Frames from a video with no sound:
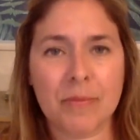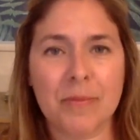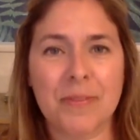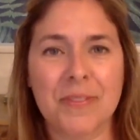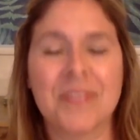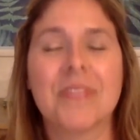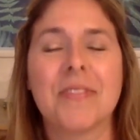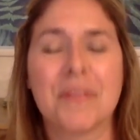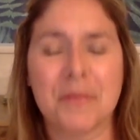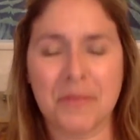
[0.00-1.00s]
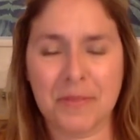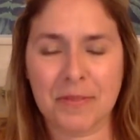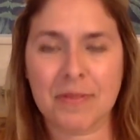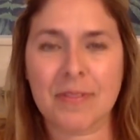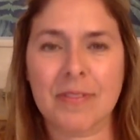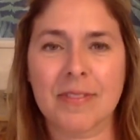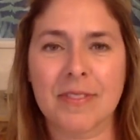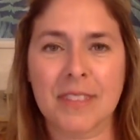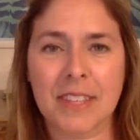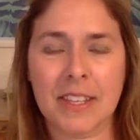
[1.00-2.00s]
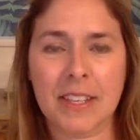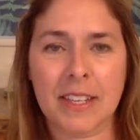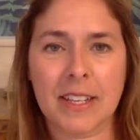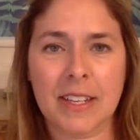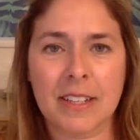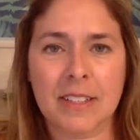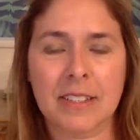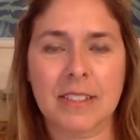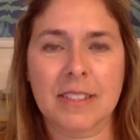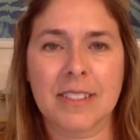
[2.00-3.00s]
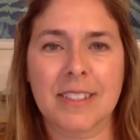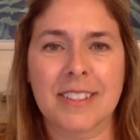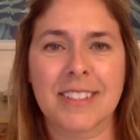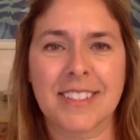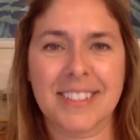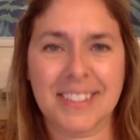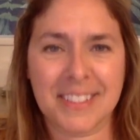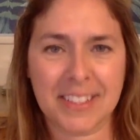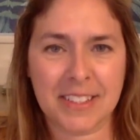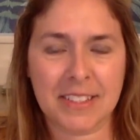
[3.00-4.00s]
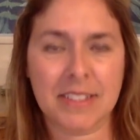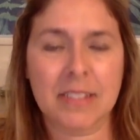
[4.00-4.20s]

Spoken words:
[no speech]